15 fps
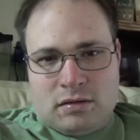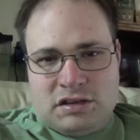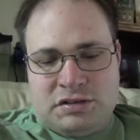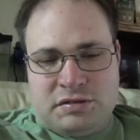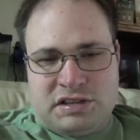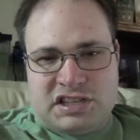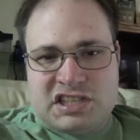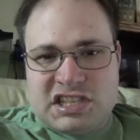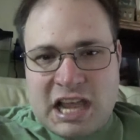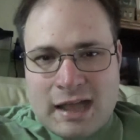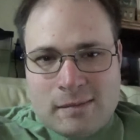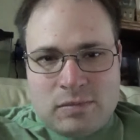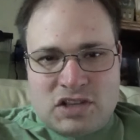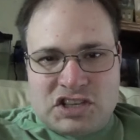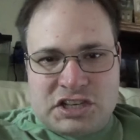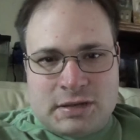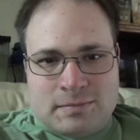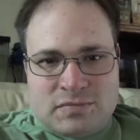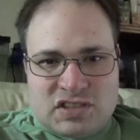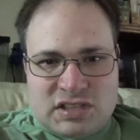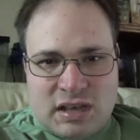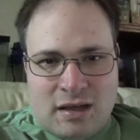to establish
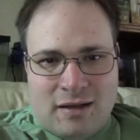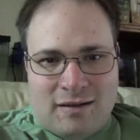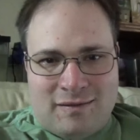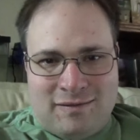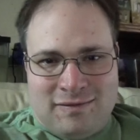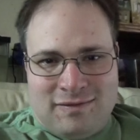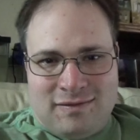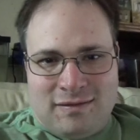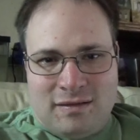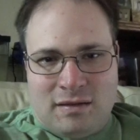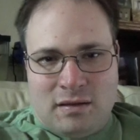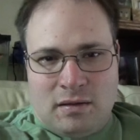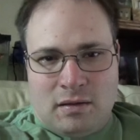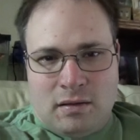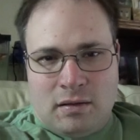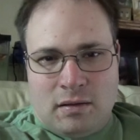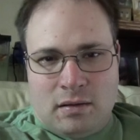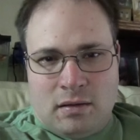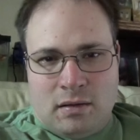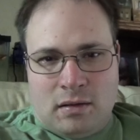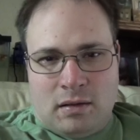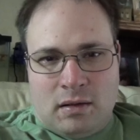himself
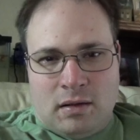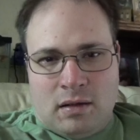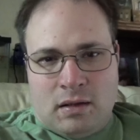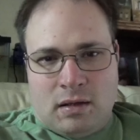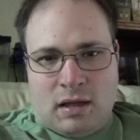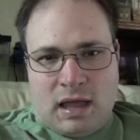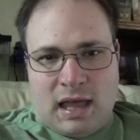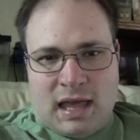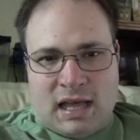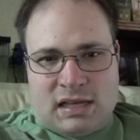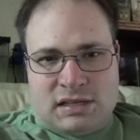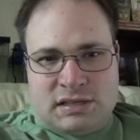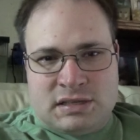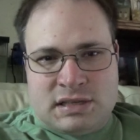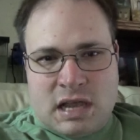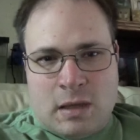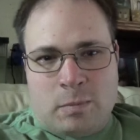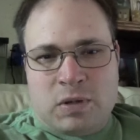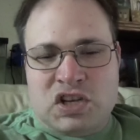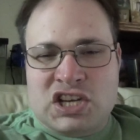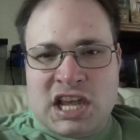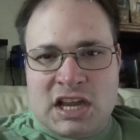as a
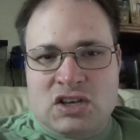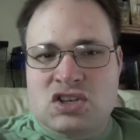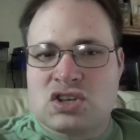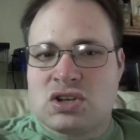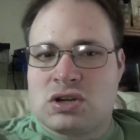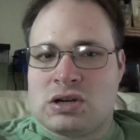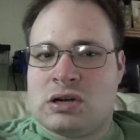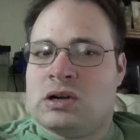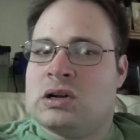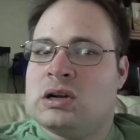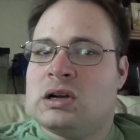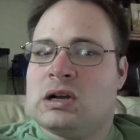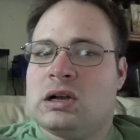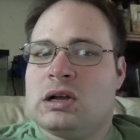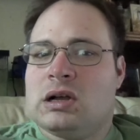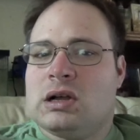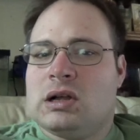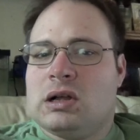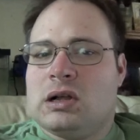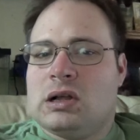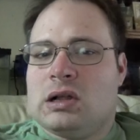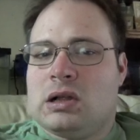potential
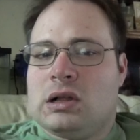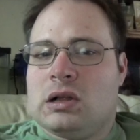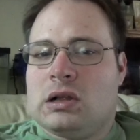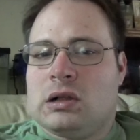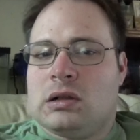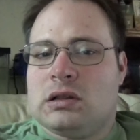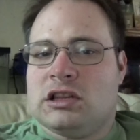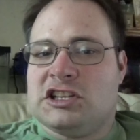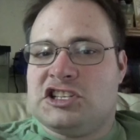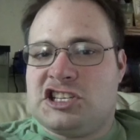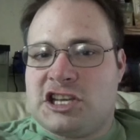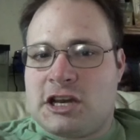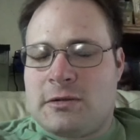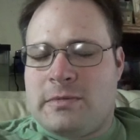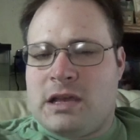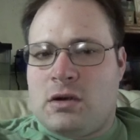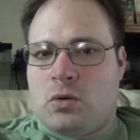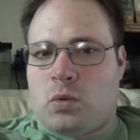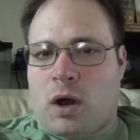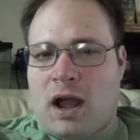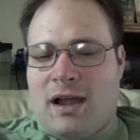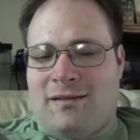legitimate
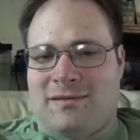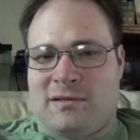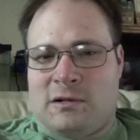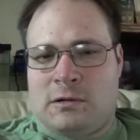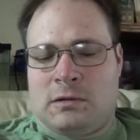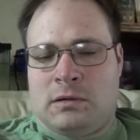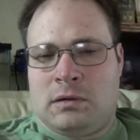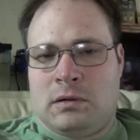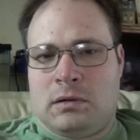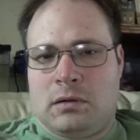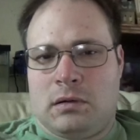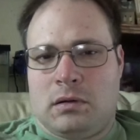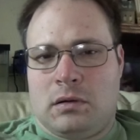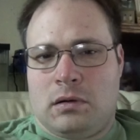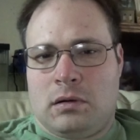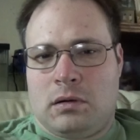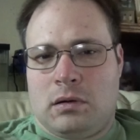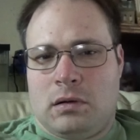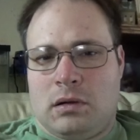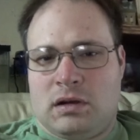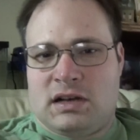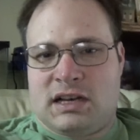rival
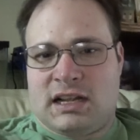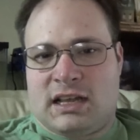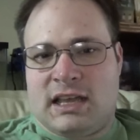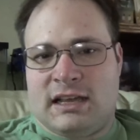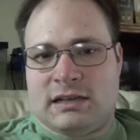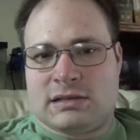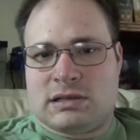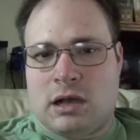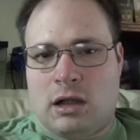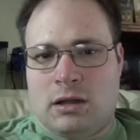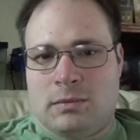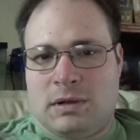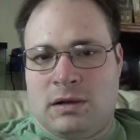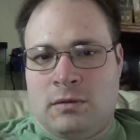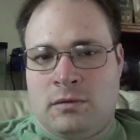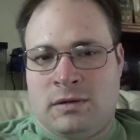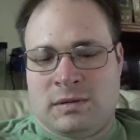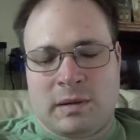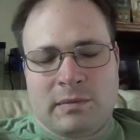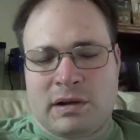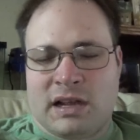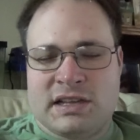to King Solomon.
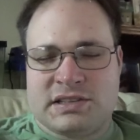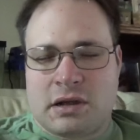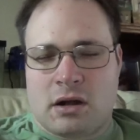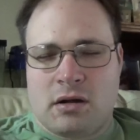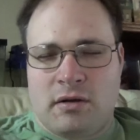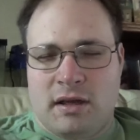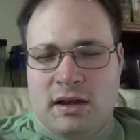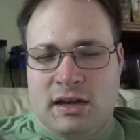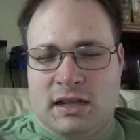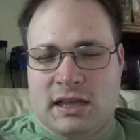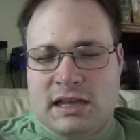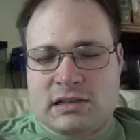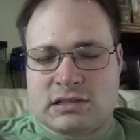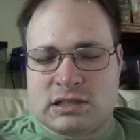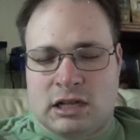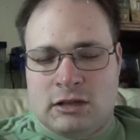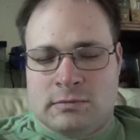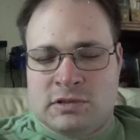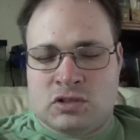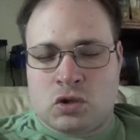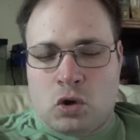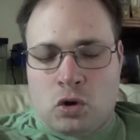Remember, he's already King
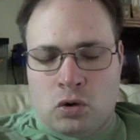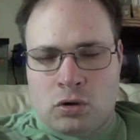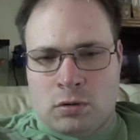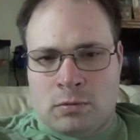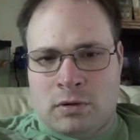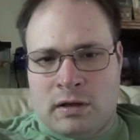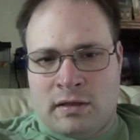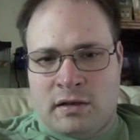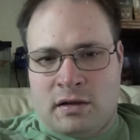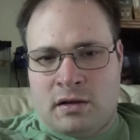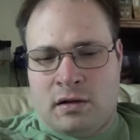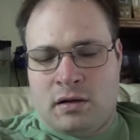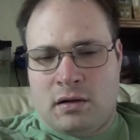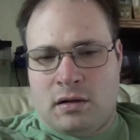Solomon's older brother.